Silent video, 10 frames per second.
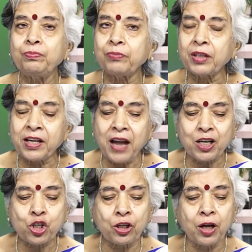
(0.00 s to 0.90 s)
the
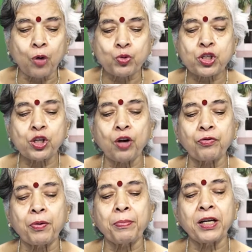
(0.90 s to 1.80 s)
National Council of
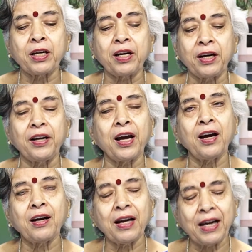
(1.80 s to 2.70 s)
Women in
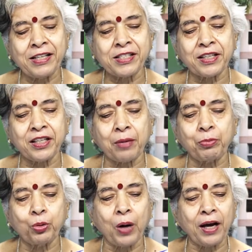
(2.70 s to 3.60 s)
India,
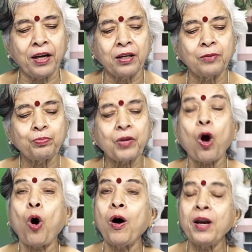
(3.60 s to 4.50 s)
NCWI,
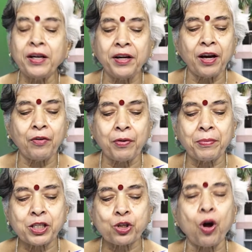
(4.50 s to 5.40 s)
All India
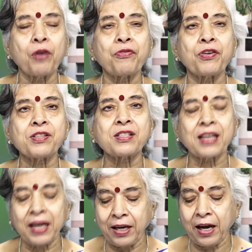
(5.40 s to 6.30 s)
Women's Conference,
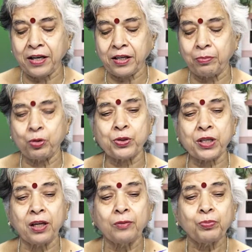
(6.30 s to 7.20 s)

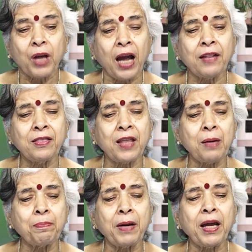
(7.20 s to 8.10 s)
AIWC, and they
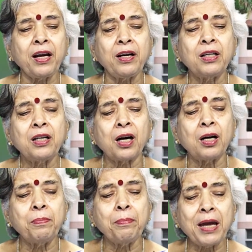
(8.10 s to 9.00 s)
played
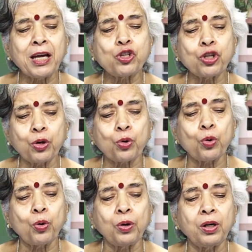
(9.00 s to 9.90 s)
a major
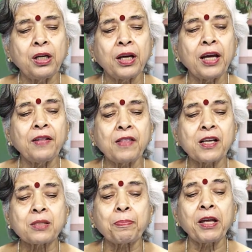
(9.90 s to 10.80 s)
role in
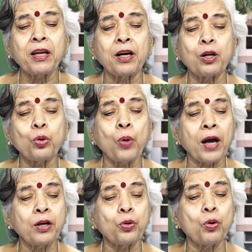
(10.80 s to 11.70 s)
this period. You
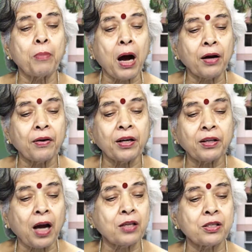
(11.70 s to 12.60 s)
had, Margaret
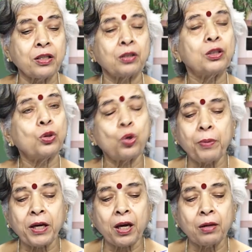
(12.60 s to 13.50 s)
Cousin, who
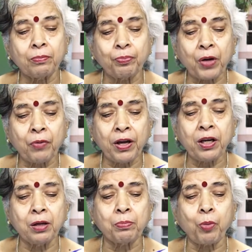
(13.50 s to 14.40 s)
became a
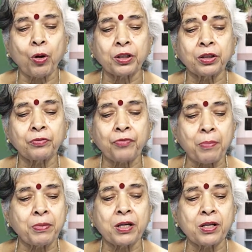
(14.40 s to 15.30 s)
very important
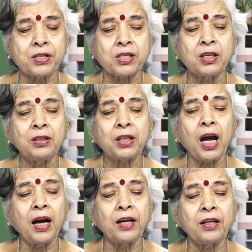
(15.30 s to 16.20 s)
feminist,
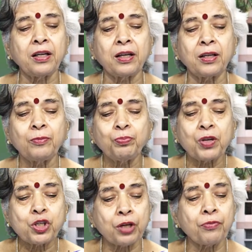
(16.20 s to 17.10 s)
and
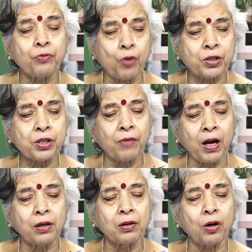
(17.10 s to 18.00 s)
she was the
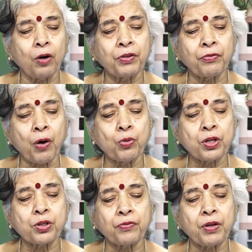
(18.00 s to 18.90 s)
one of the
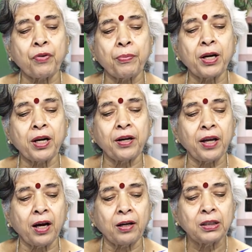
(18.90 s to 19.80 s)
founders of the Women
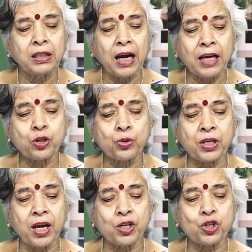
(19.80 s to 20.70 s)
India
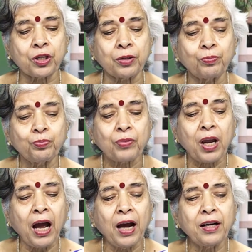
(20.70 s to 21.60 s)
Association.
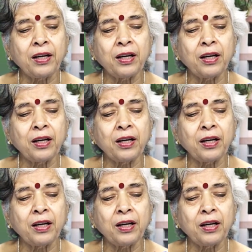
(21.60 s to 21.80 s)
And